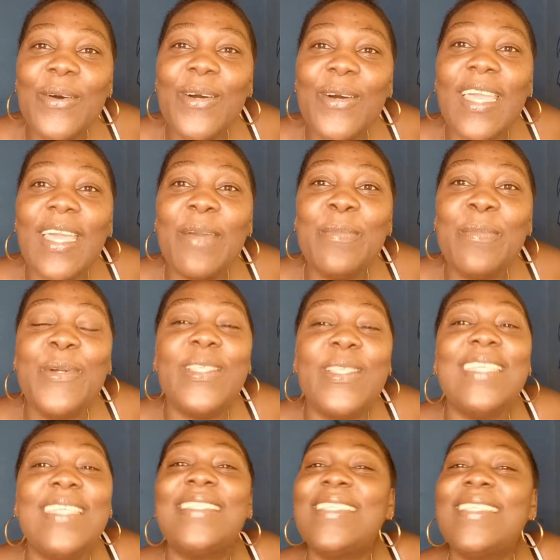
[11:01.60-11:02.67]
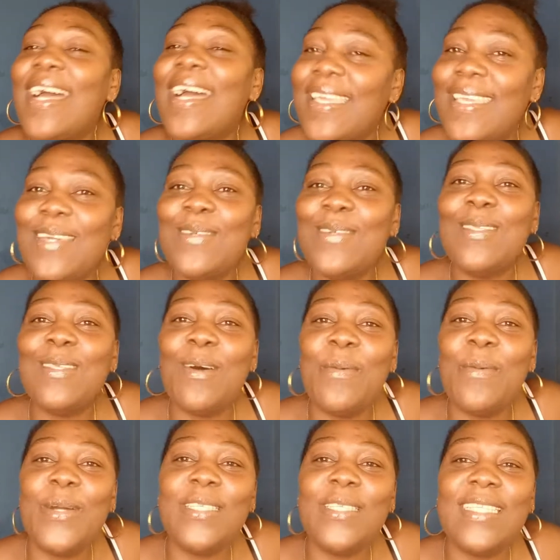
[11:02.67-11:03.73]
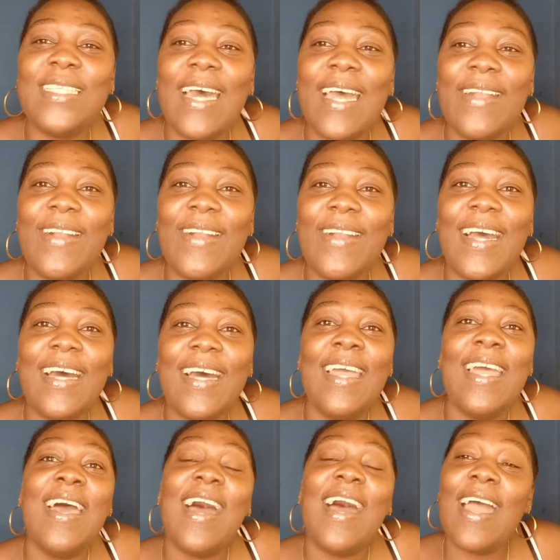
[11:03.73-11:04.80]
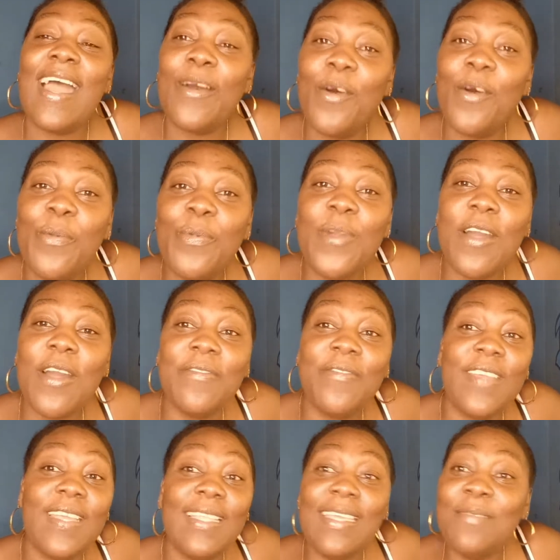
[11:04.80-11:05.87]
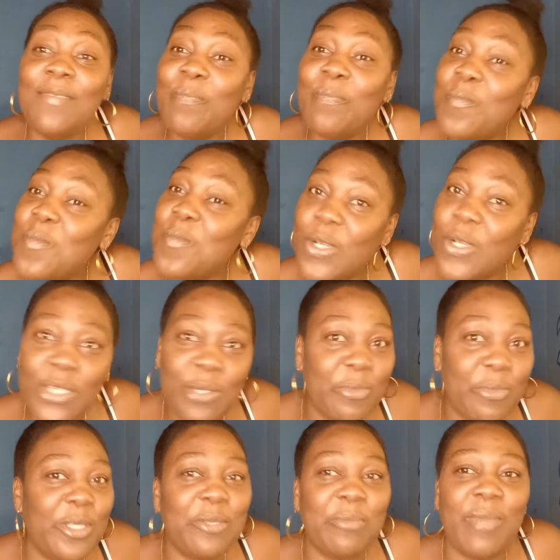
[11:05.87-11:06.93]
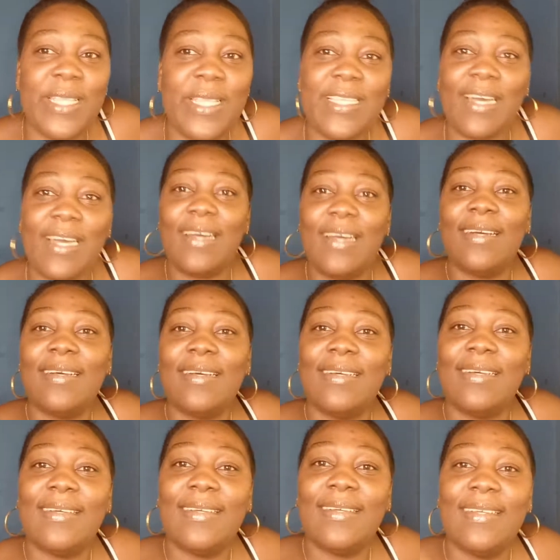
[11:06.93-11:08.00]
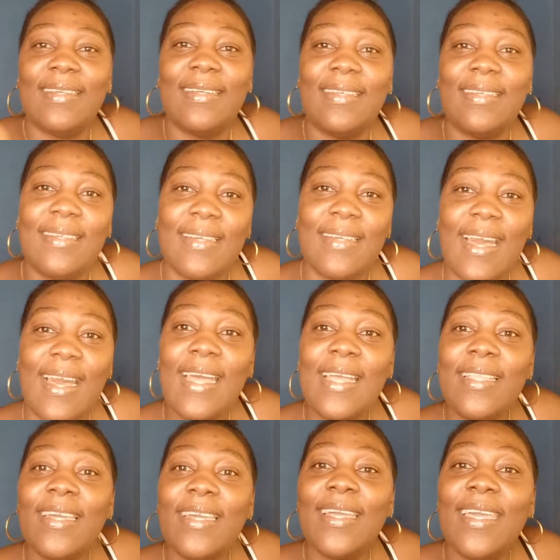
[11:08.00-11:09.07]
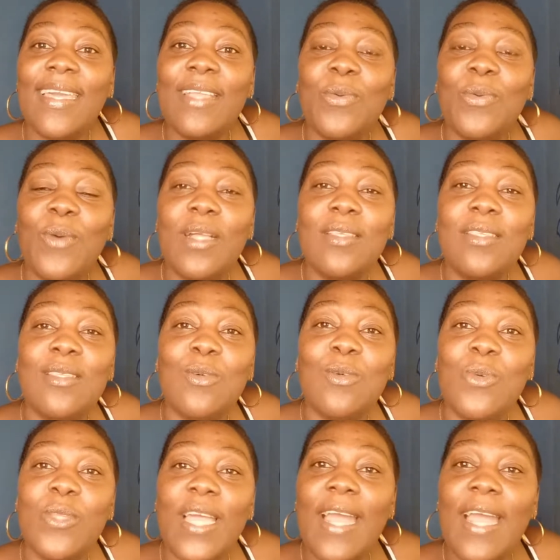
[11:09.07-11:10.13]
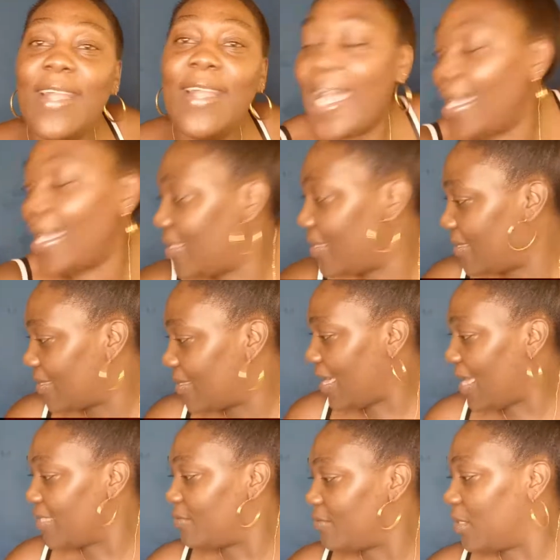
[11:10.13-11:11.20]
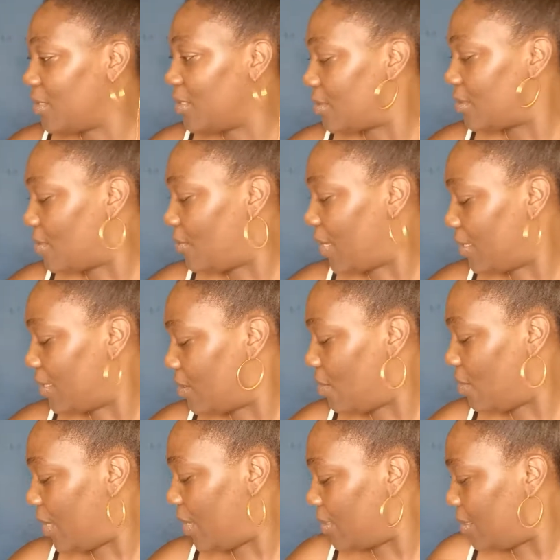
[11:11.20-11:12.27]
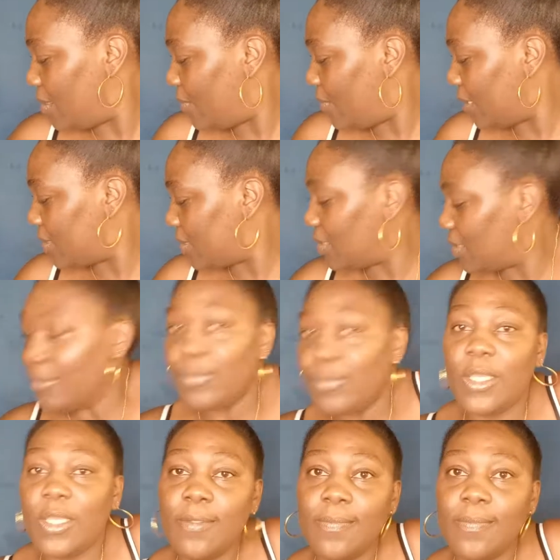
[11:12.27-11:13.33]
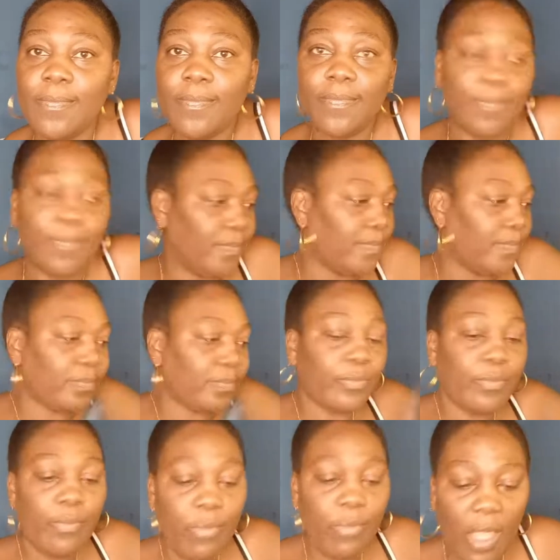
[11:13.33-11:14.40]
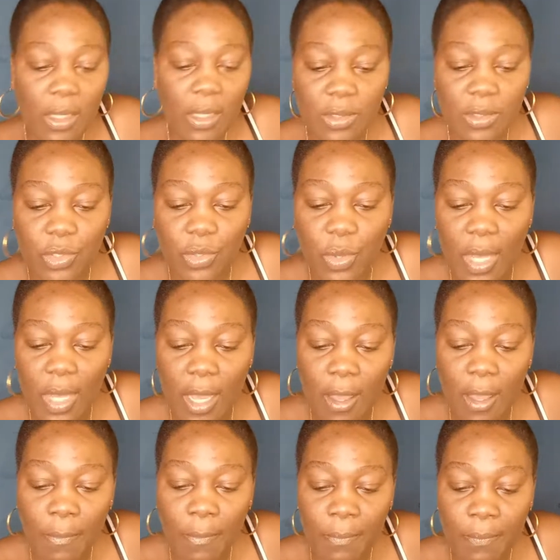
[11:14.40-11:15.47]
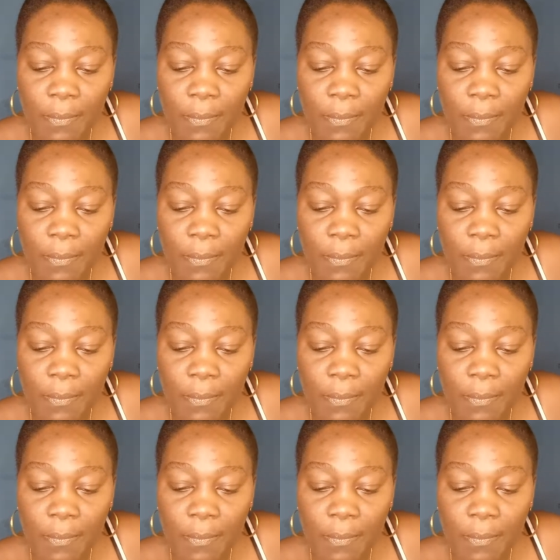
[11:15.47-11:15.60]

okay, beauty. Thank you so much, Tara. I hope you are feeling much, much better. And get well soon, alright? Guys, me somebody comment them and sleep me. So um